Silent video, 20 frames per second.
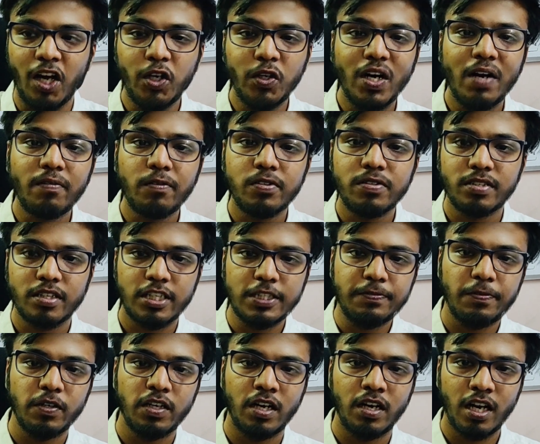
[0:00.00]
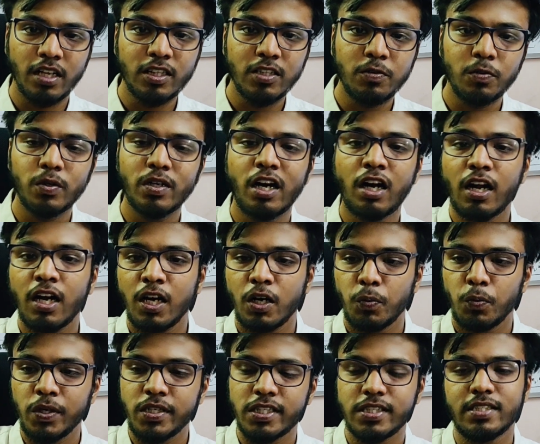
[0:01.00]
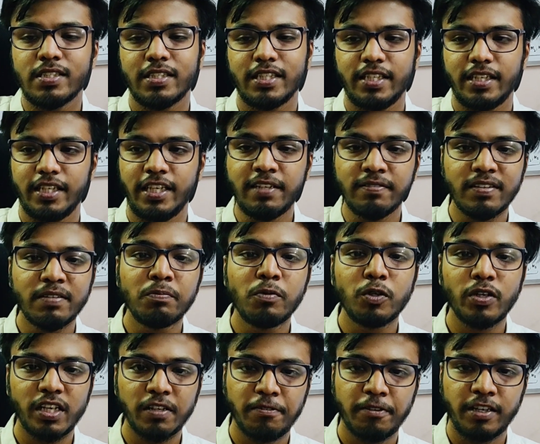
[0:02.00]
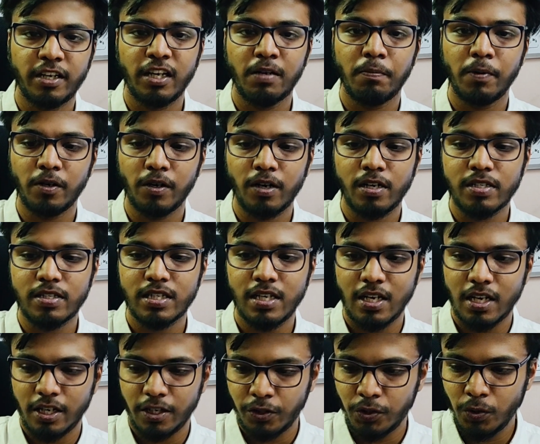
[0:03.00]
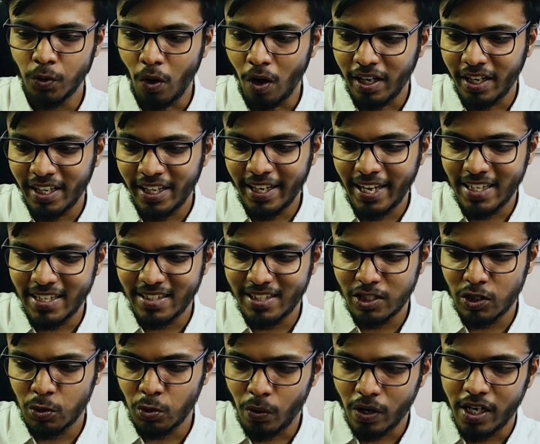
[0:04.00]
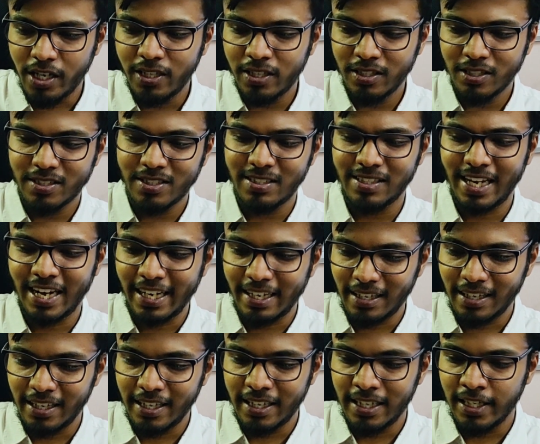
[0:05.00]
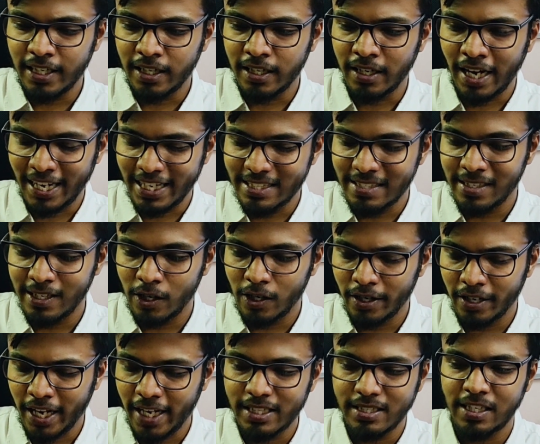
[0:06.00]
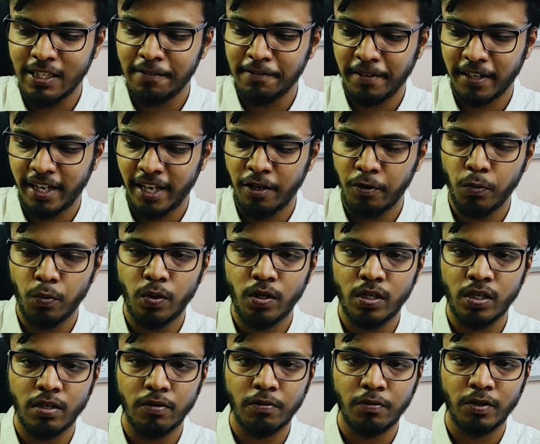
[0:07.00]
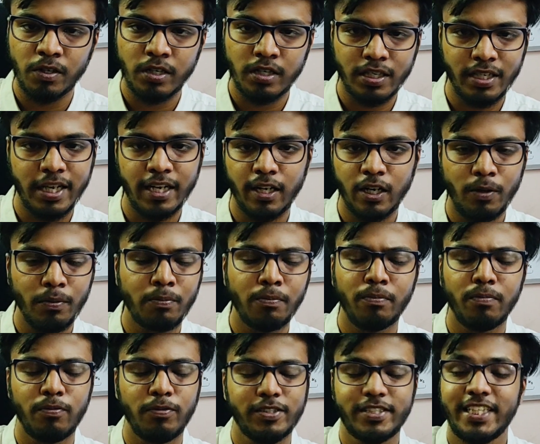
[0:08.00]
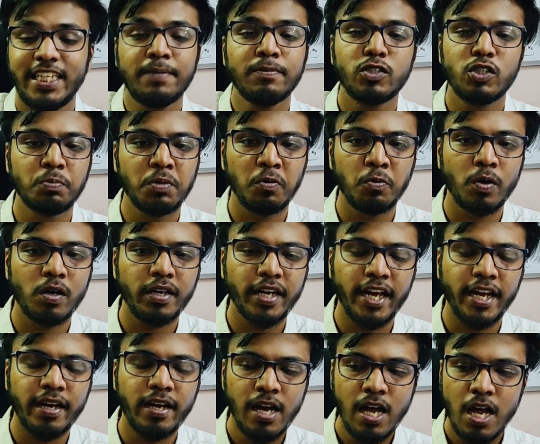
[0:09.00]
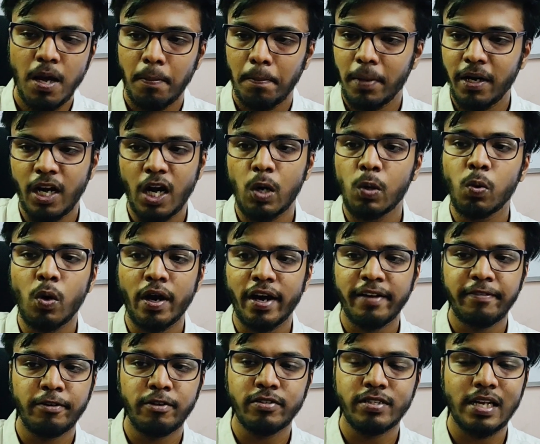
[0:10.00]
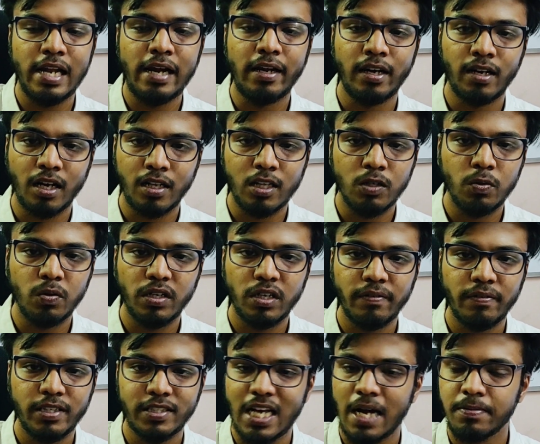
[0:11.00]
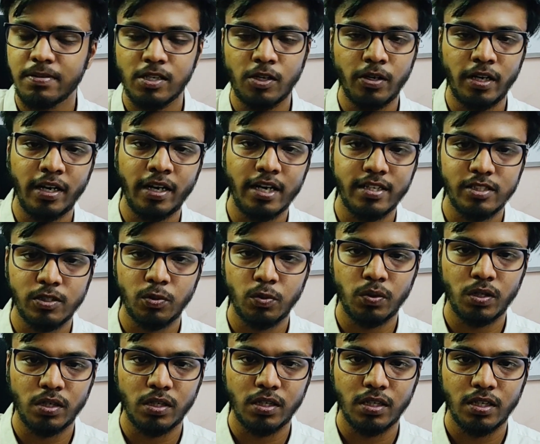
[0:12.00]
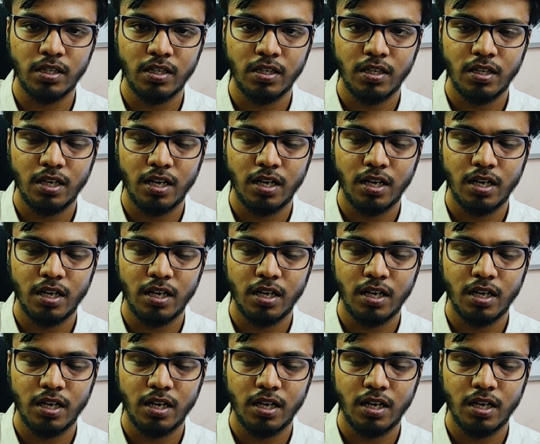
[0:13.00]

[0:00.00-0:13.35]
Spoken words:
now you have to search for another word, which is even more difficult because you already guessed this one slightly nicely fitting word that seems to be working, but now what if you select another word which absolutely doesn't work?